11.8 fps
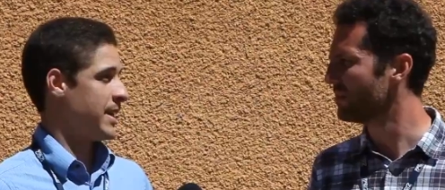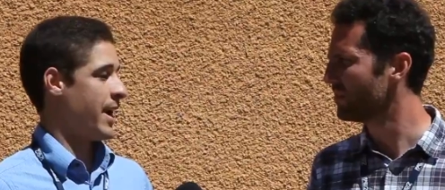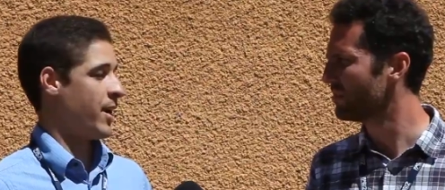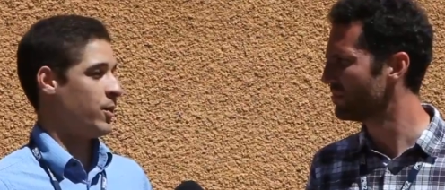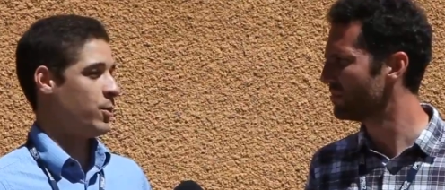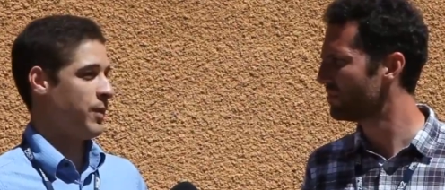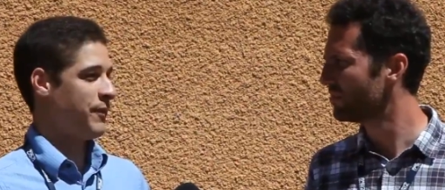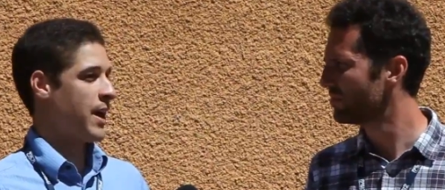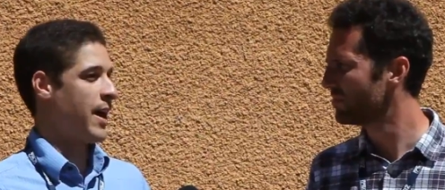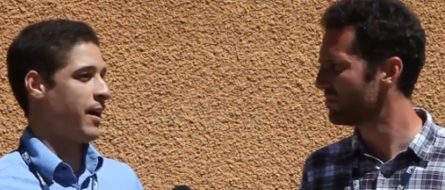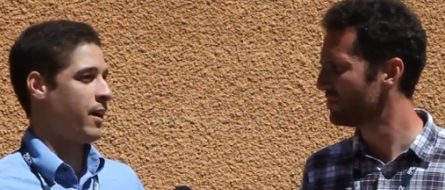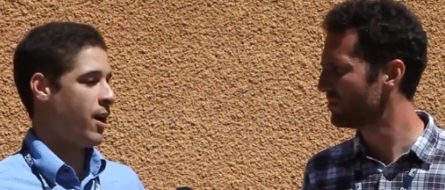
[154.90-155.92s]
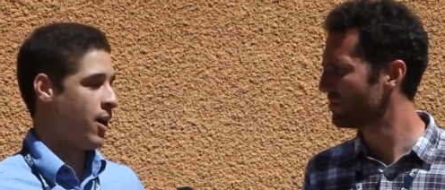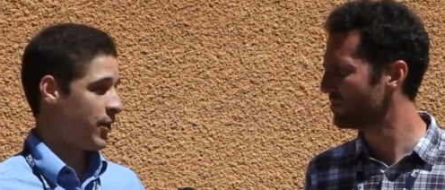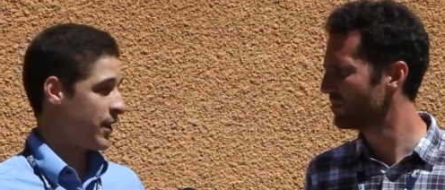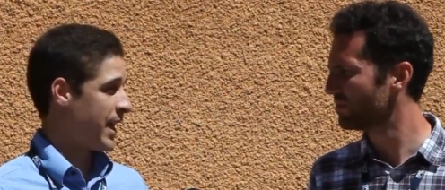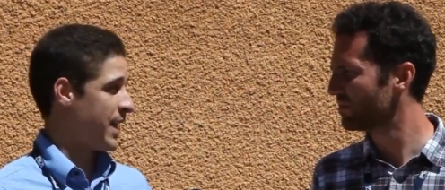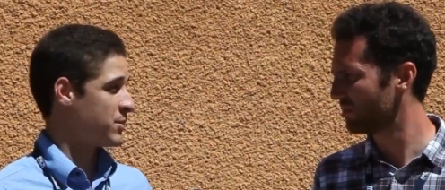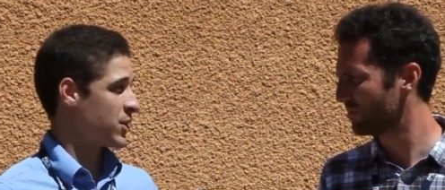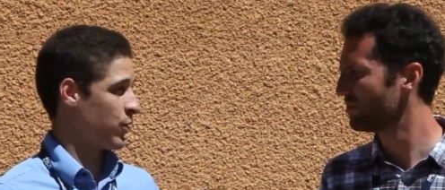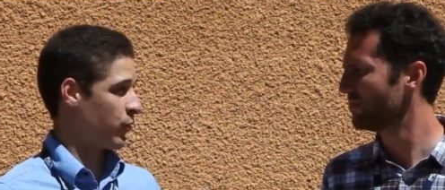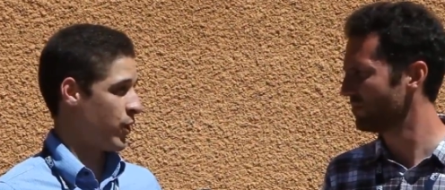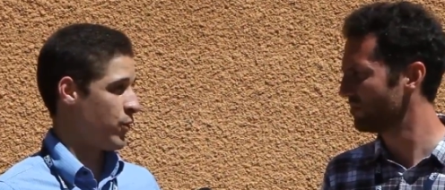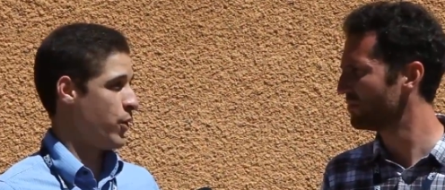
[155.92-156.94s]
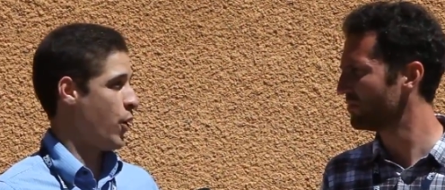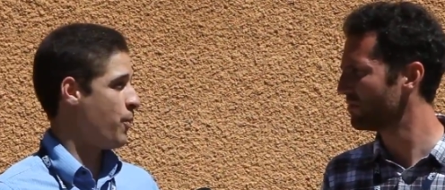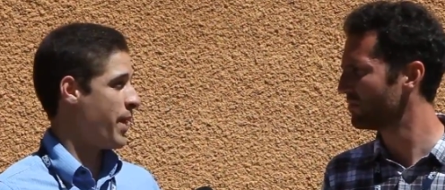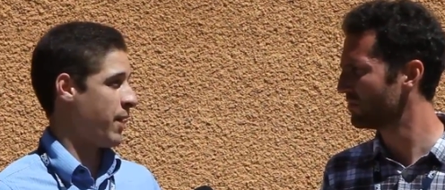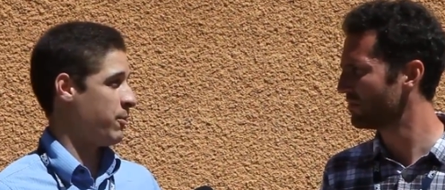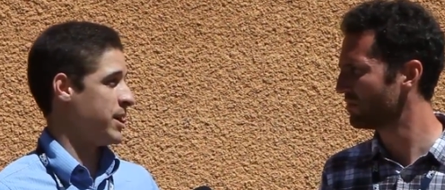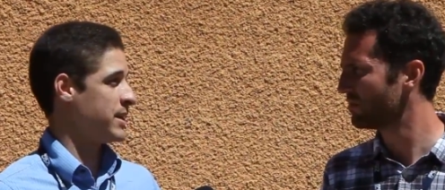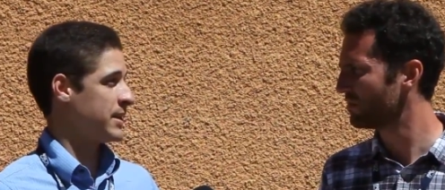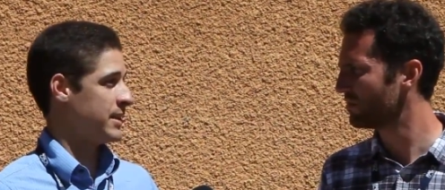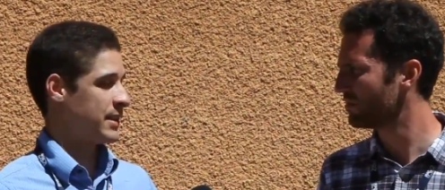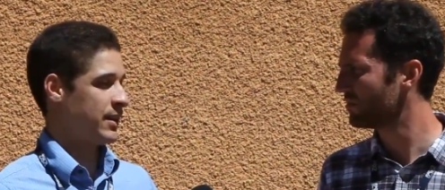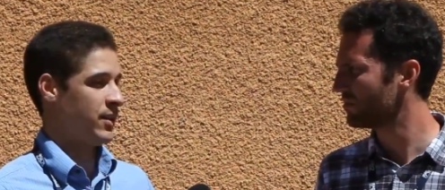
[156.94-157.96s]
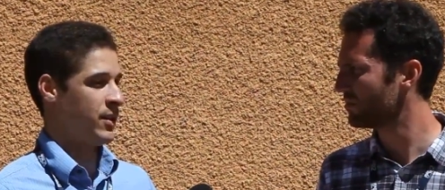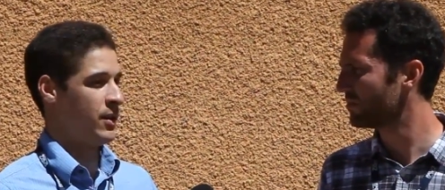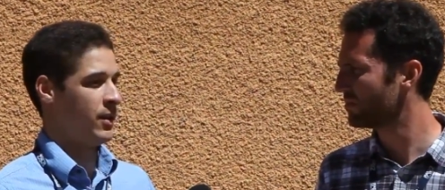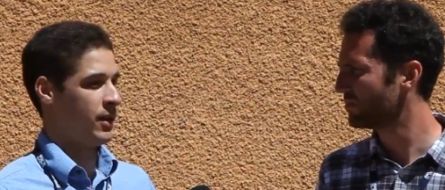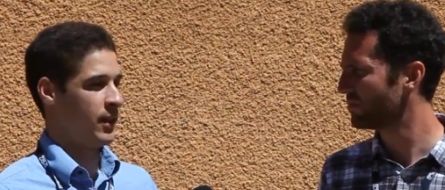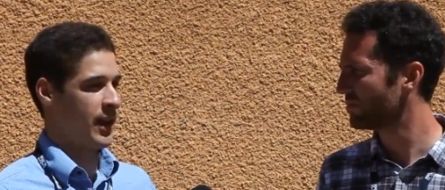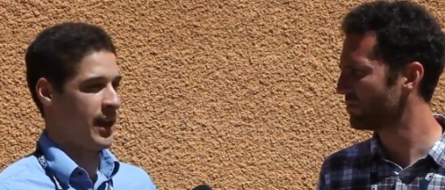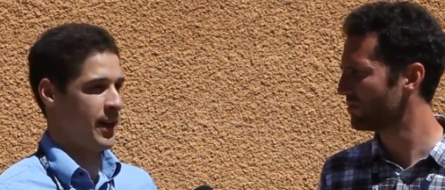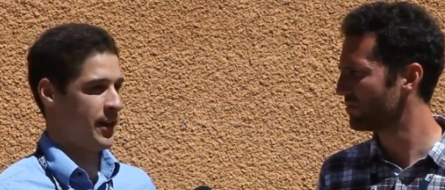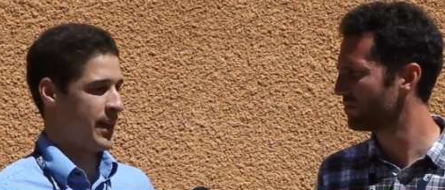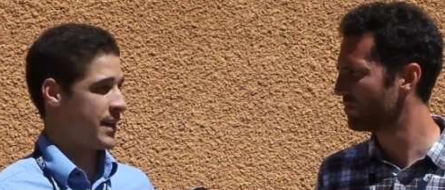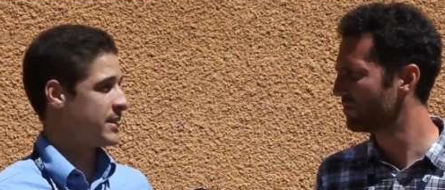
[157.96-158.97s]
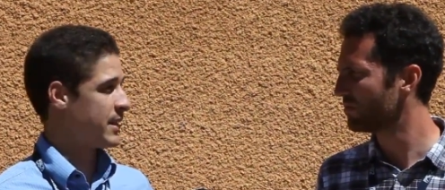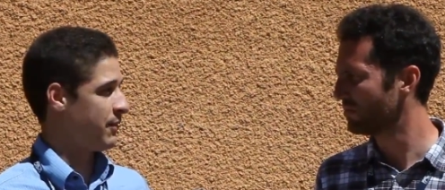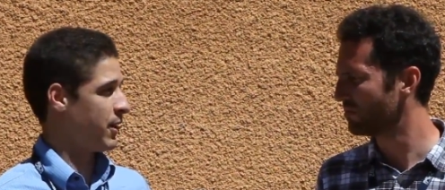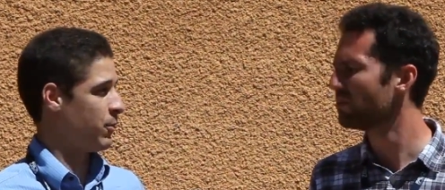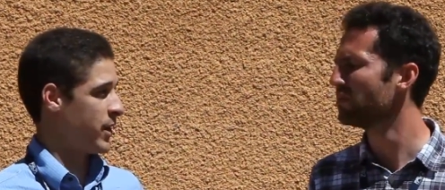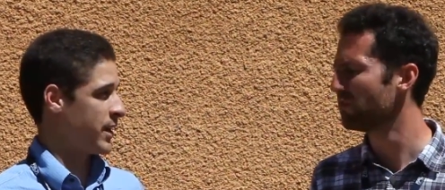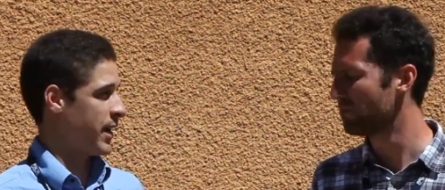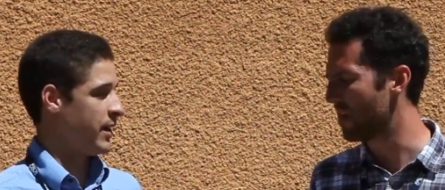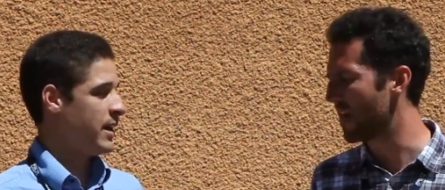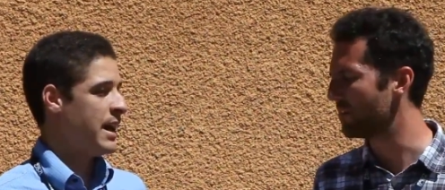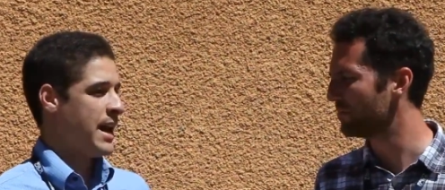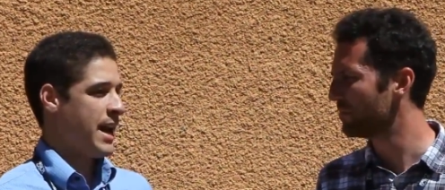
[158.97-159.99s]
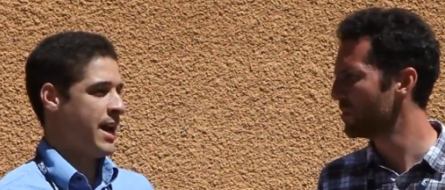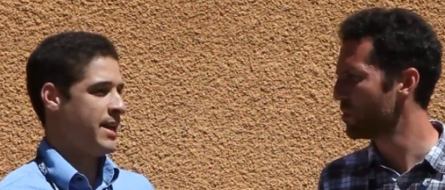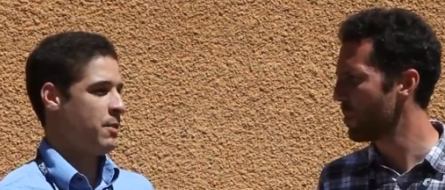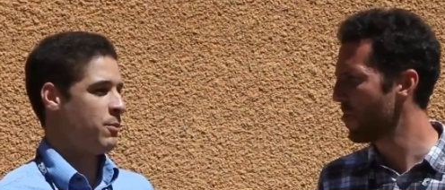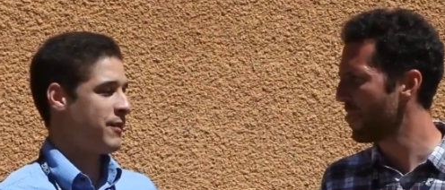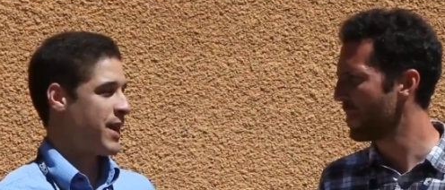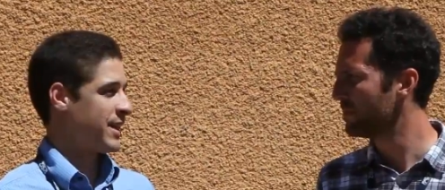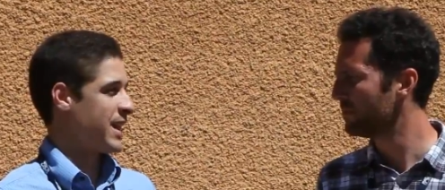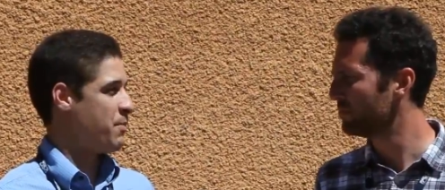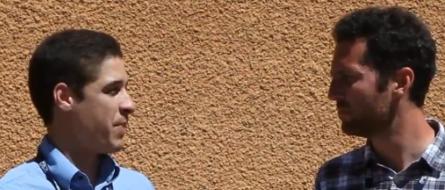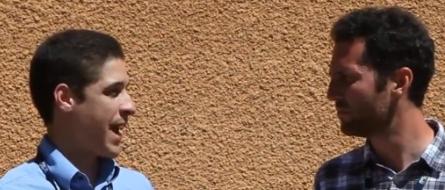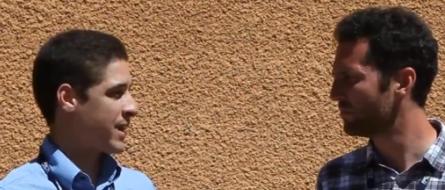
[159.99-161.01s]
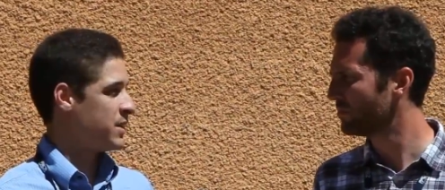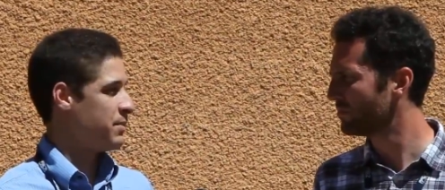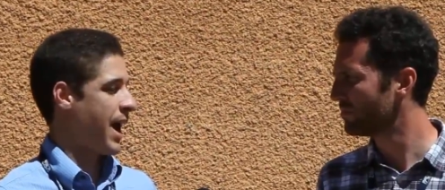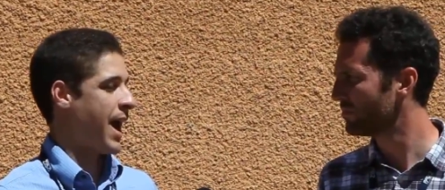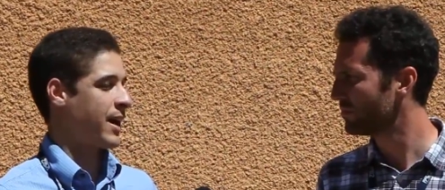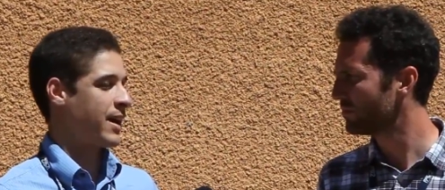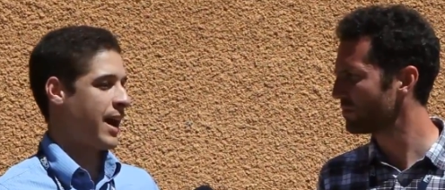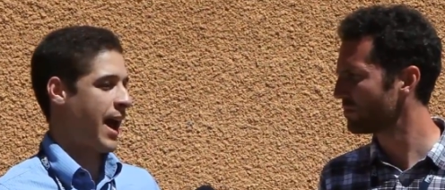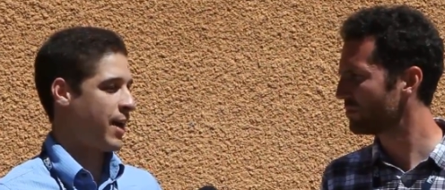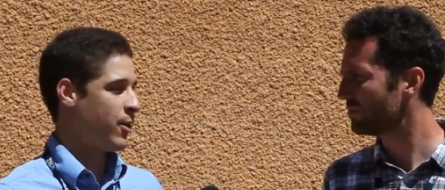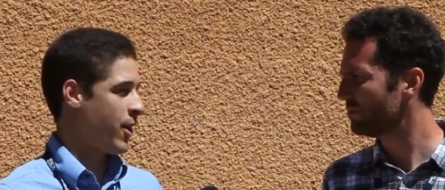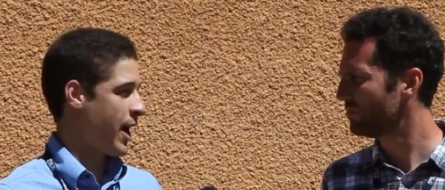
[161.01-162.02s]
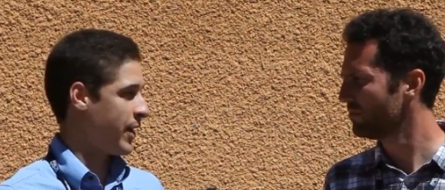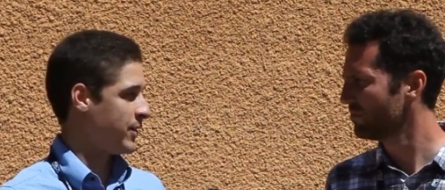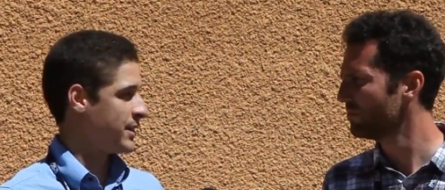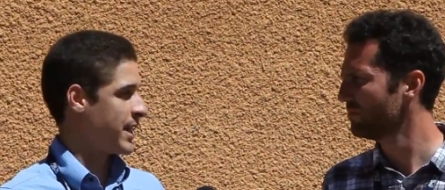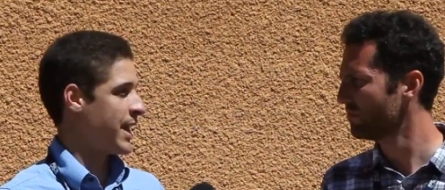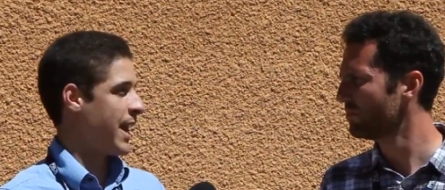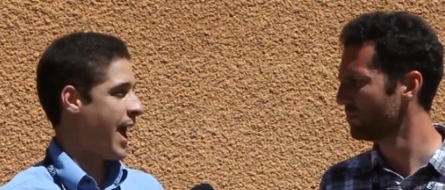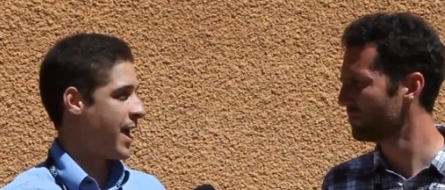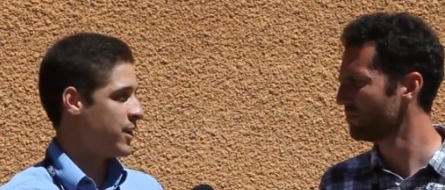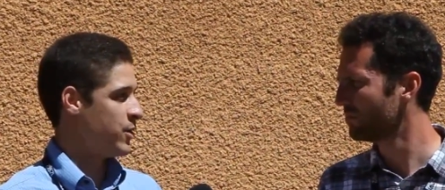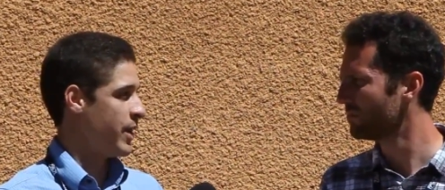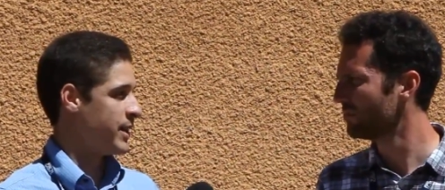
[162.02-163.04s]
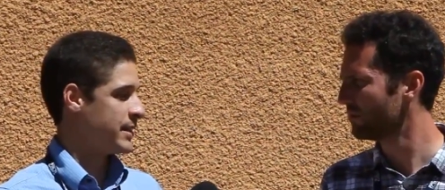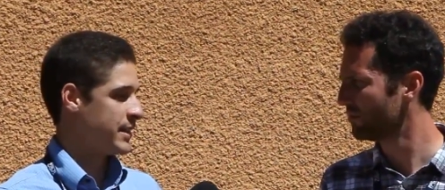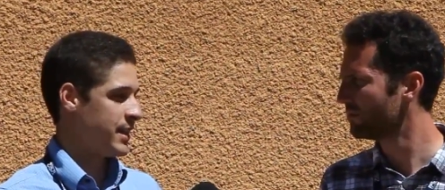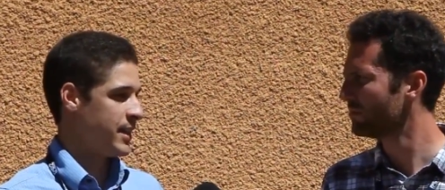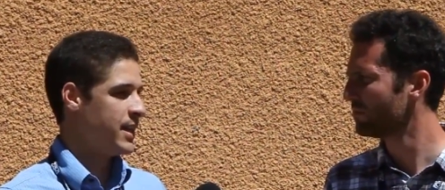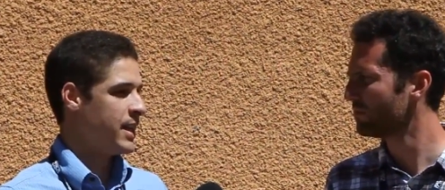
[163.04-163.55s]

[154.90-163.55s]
Speaker 1: out. We've got all the games in a row, no bye weeks until uh, Thanksgiving weekend, right. and then we've got that back-to-back at Ohio State at USC.